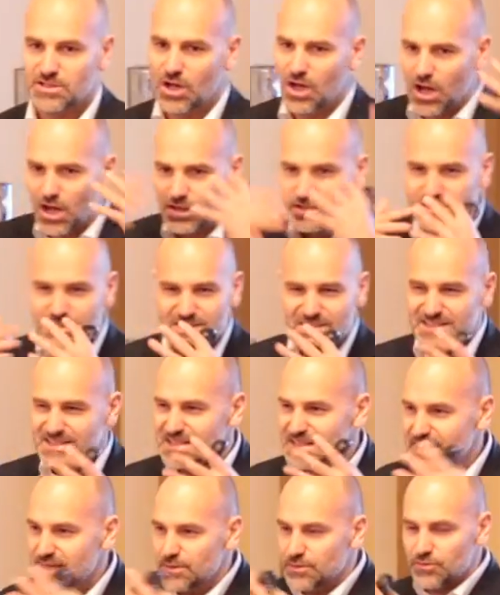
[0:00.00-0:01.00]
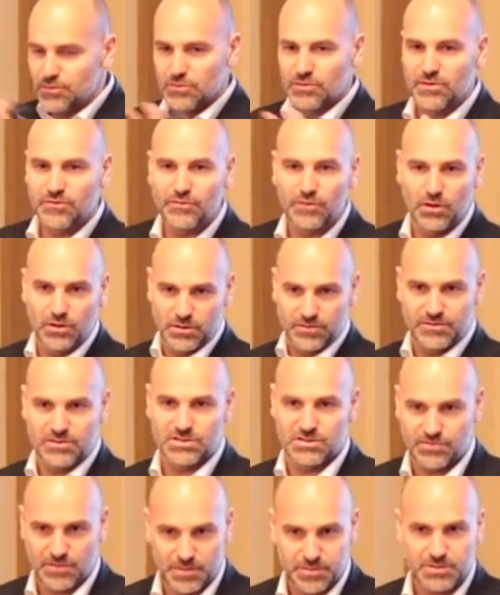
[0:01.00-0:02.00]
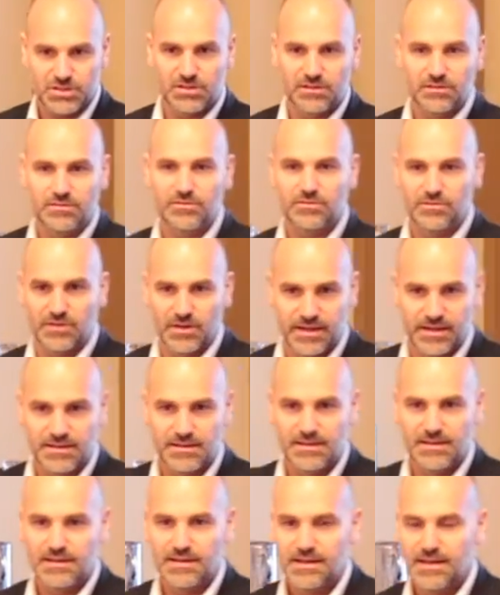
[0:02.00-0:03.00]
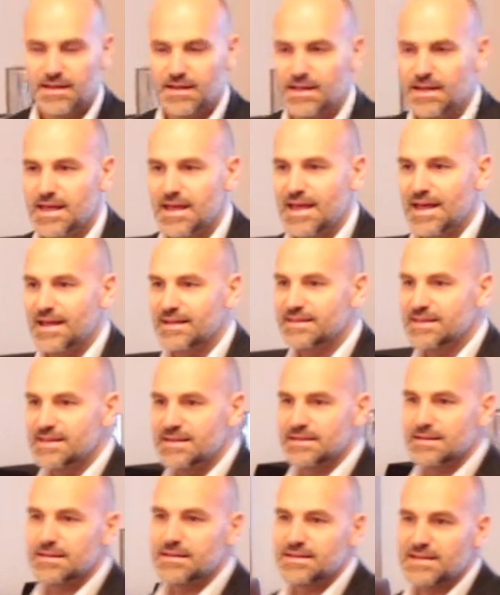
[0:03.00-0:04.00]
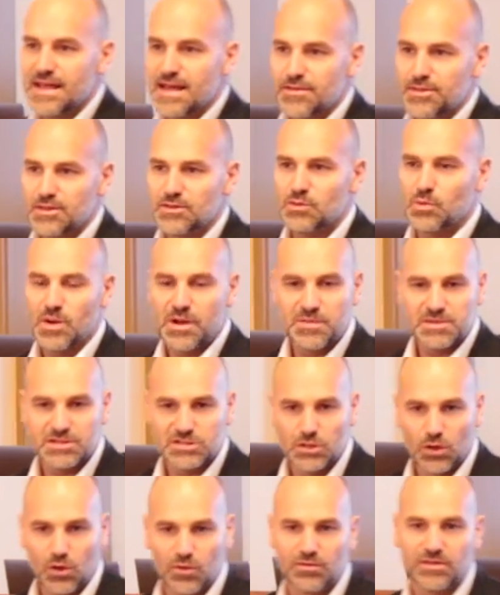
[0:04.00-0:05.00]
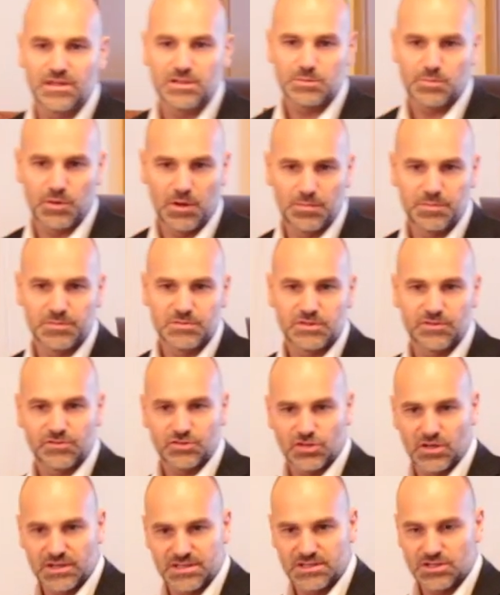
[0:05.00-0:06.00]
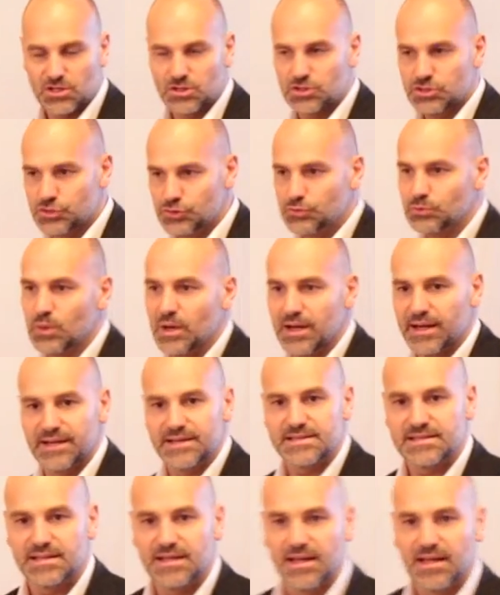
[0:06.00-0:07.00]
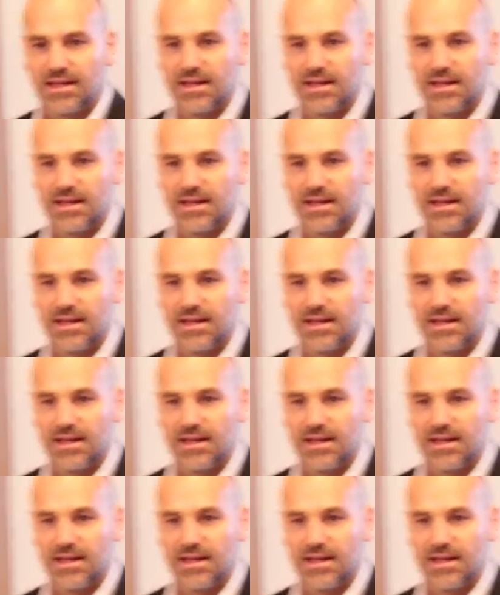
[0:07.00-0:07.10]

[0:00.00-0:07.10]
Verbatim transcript: It's hard to see through the fog of disruption, right? At the end of the day, I think the way we solve these problems of trust are two ways.